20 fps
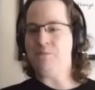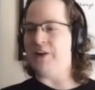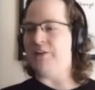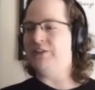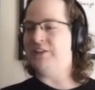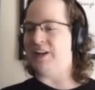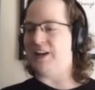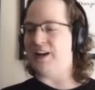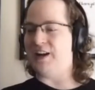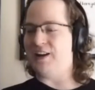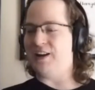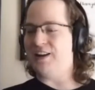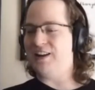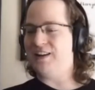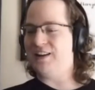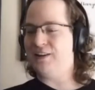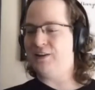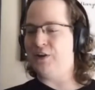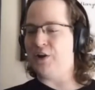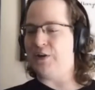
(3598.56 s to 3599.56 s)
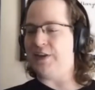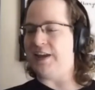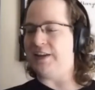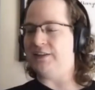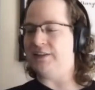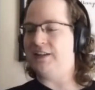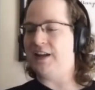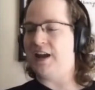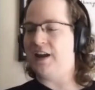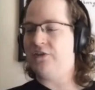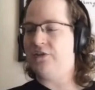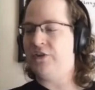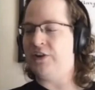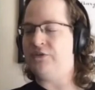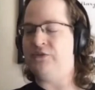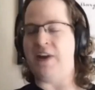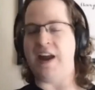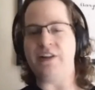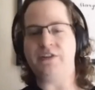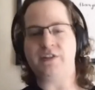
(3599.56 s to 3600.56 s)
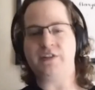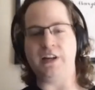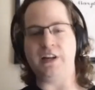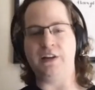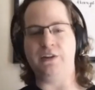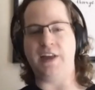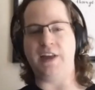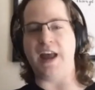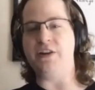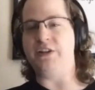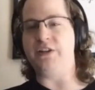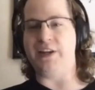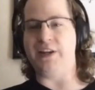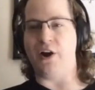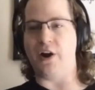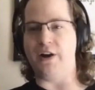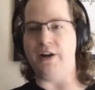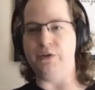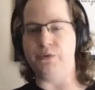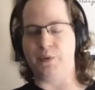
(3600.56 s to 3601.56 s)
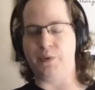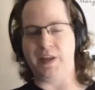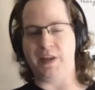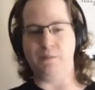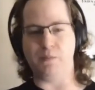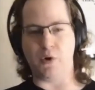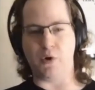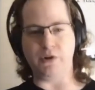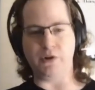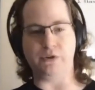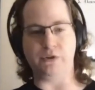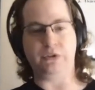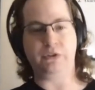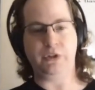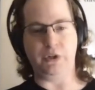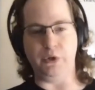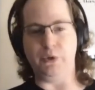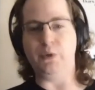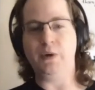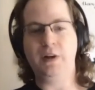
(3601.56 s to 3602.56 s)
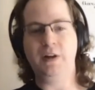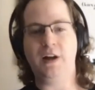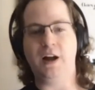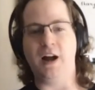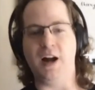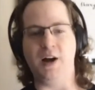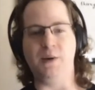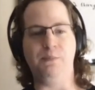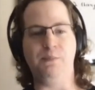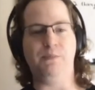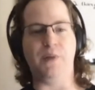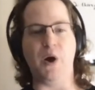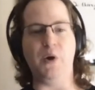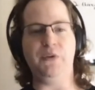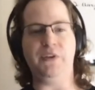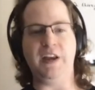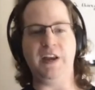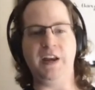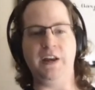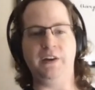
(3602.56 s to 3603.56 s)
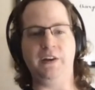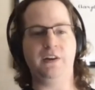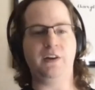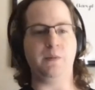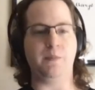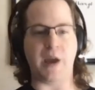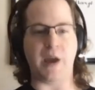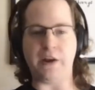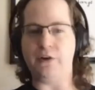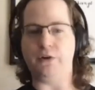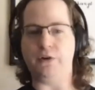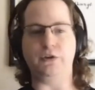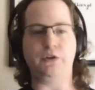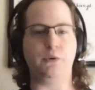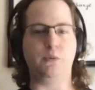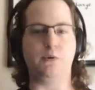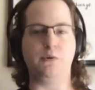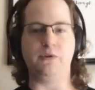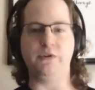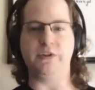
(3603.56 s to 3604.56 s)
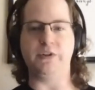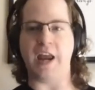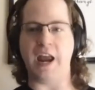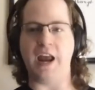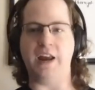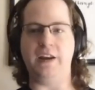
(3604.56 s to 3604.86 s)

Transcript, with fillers: But, uh, you know, that advancing the edge of the art is really important too, uh, both in competitor tools